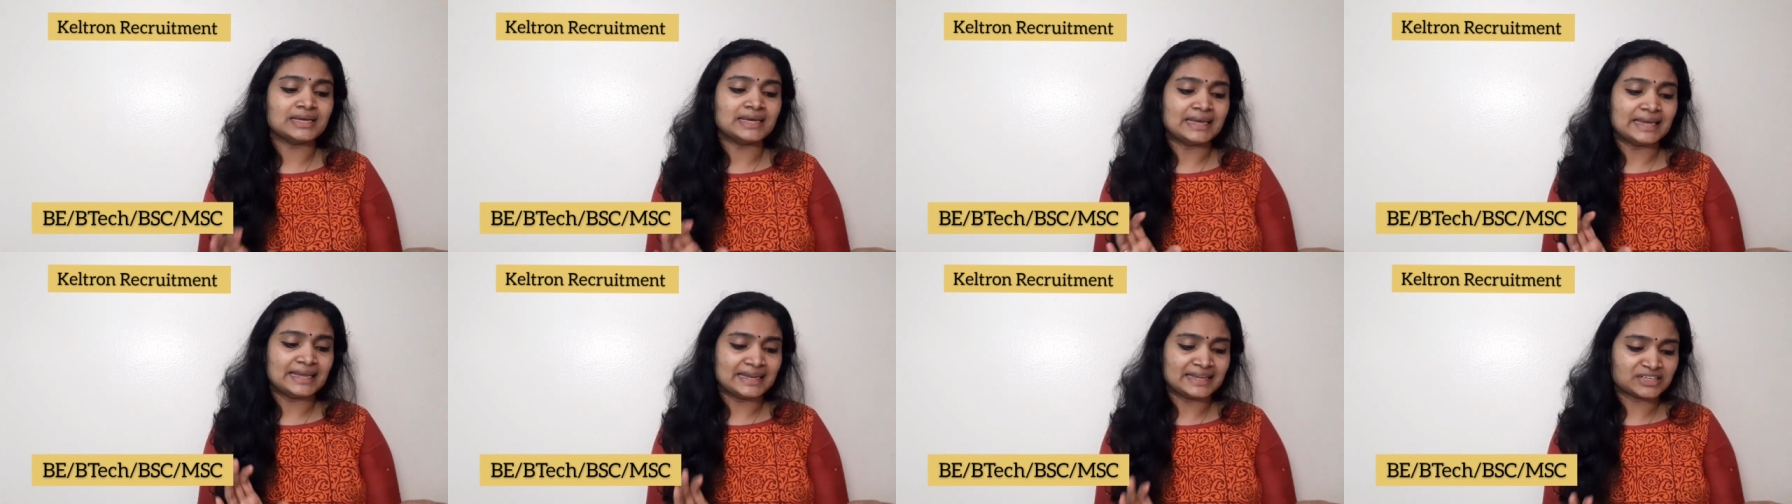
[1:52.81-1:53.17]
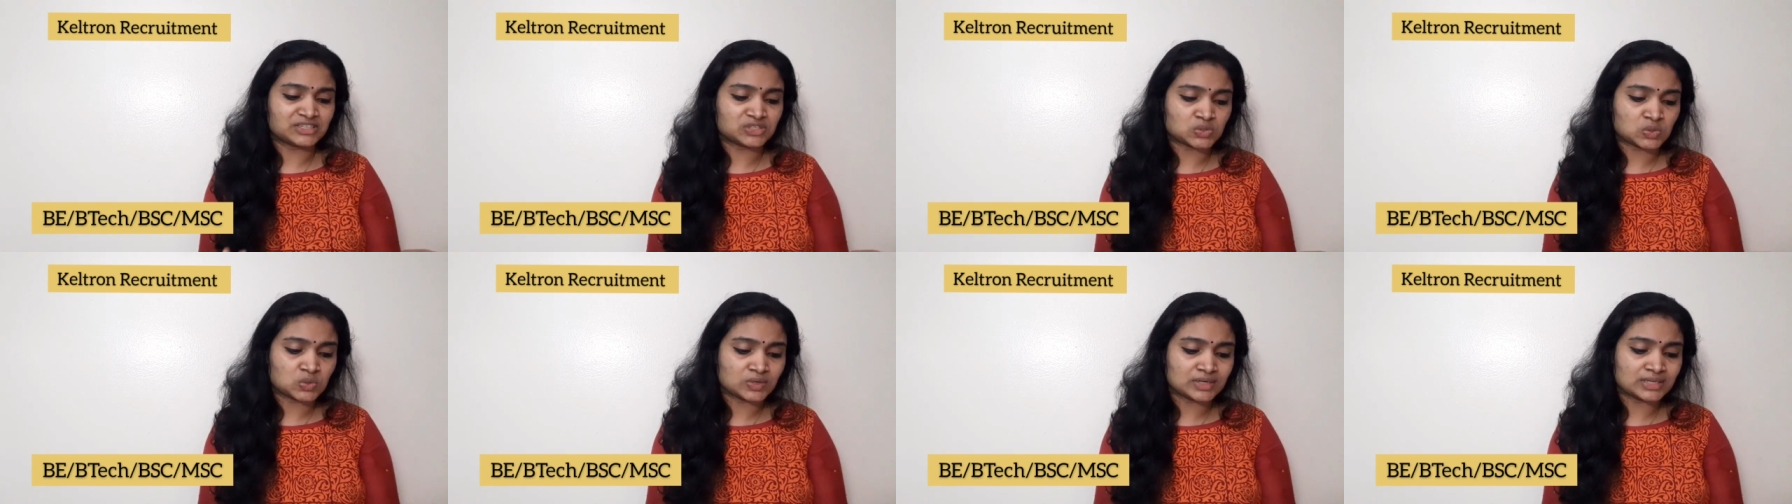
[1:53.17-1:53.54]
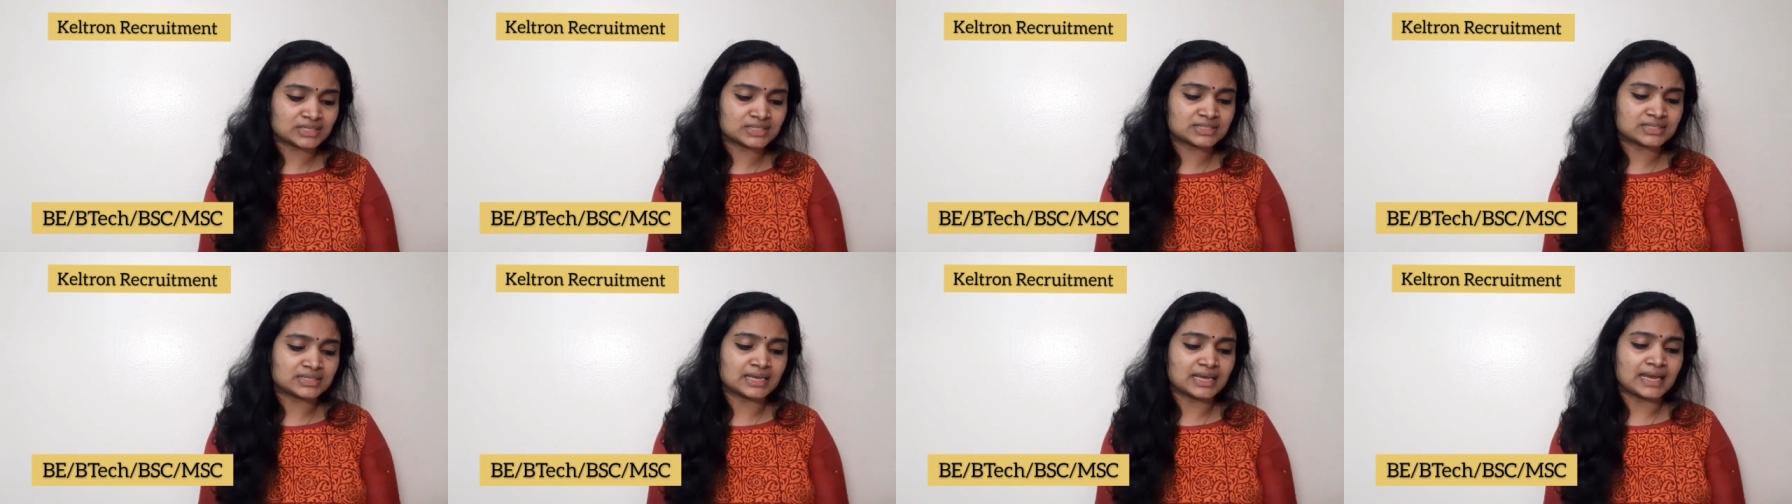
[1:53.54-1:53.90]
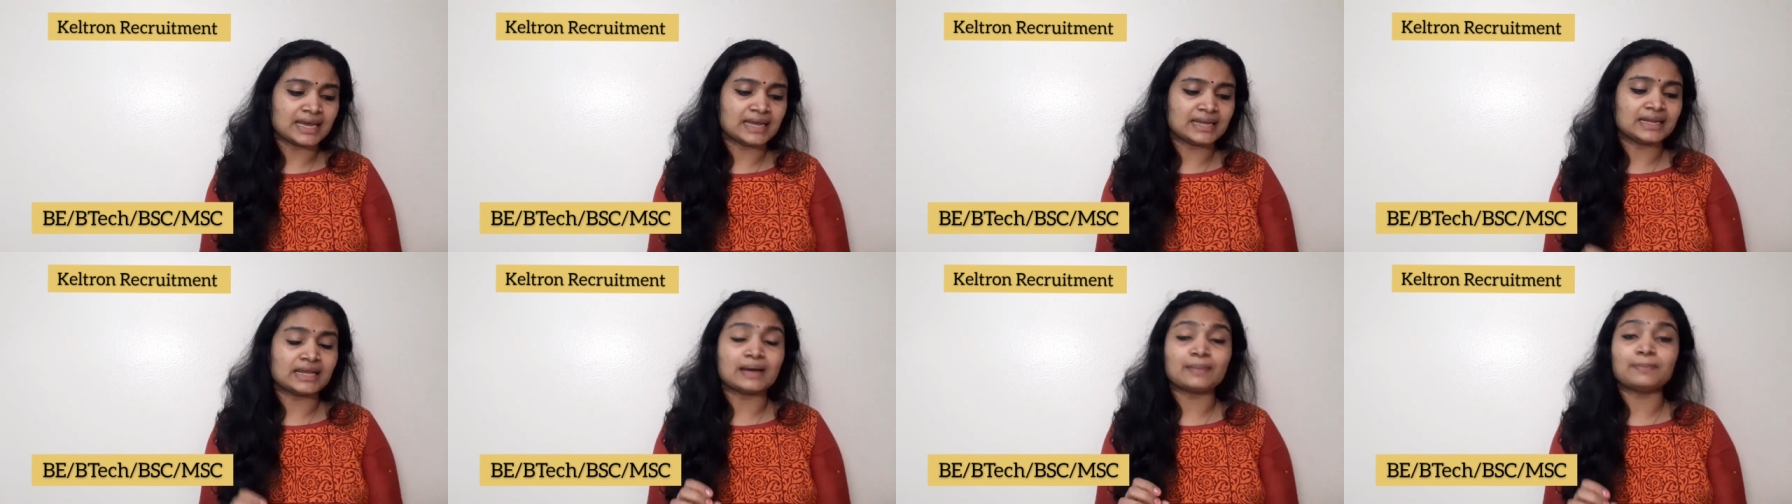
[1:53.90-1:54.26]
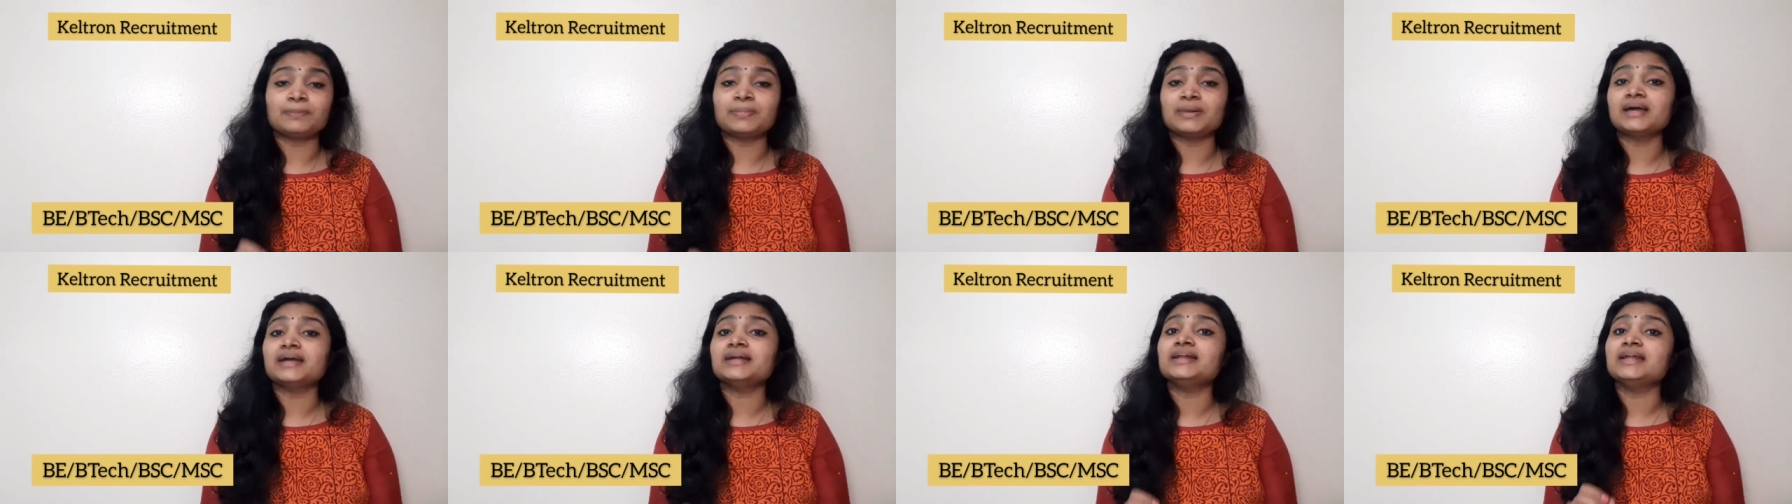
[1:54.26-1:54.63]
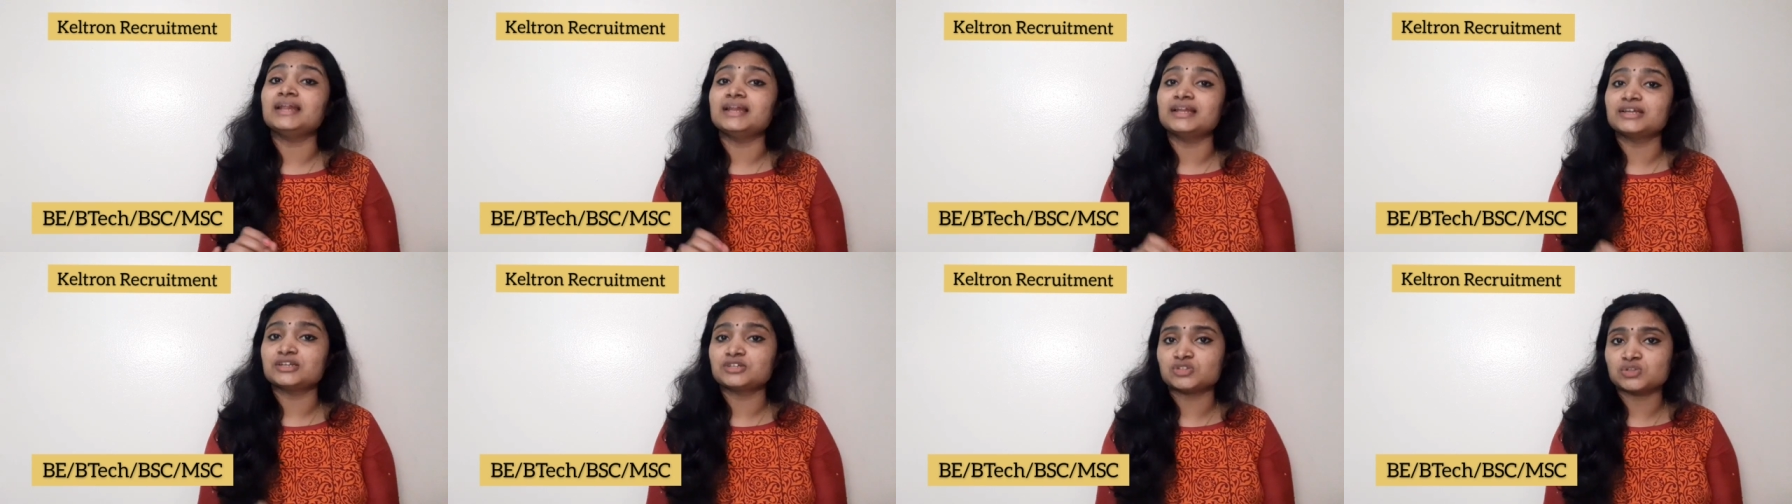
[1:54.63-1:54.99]
electronics and applied
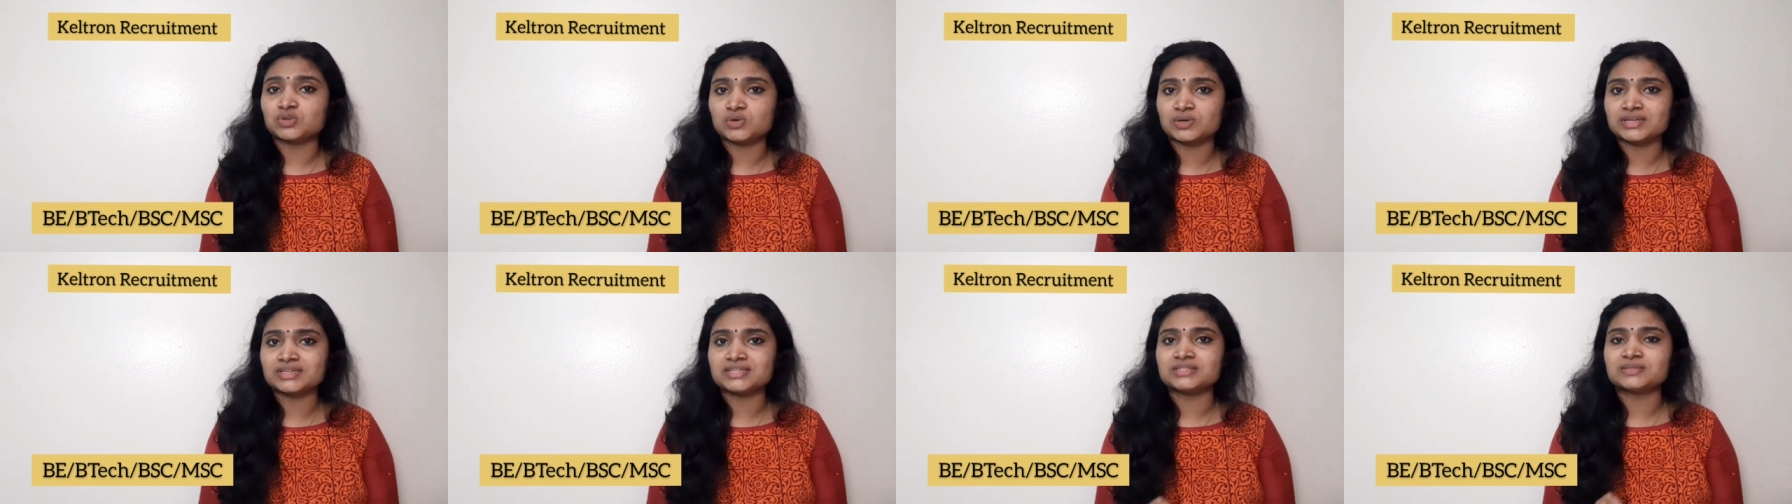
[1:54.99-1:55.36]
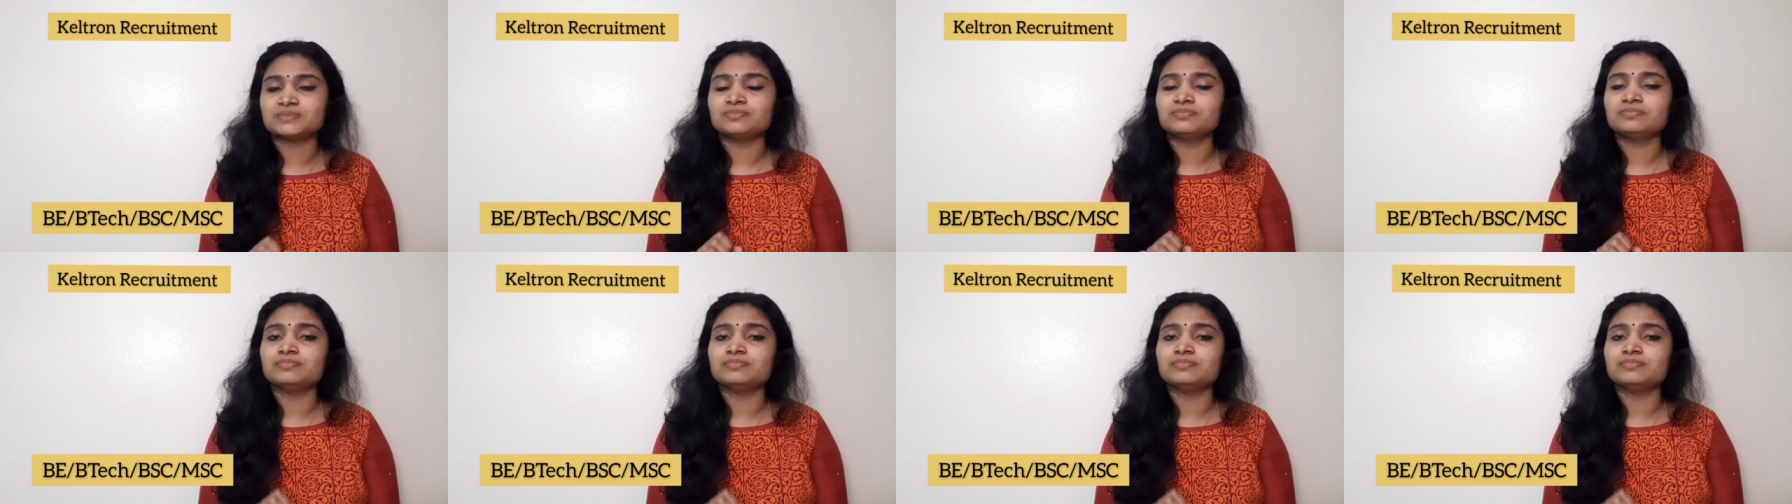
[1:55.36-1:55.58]
electronics